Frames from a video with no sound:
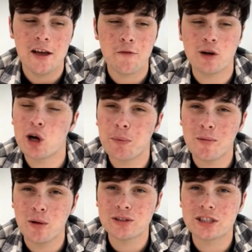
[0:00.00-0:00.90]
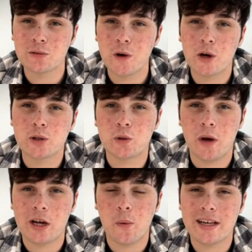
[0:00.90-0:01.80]
For a couple of months, the work was
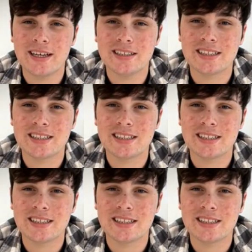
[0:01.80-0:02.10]
quite quiet.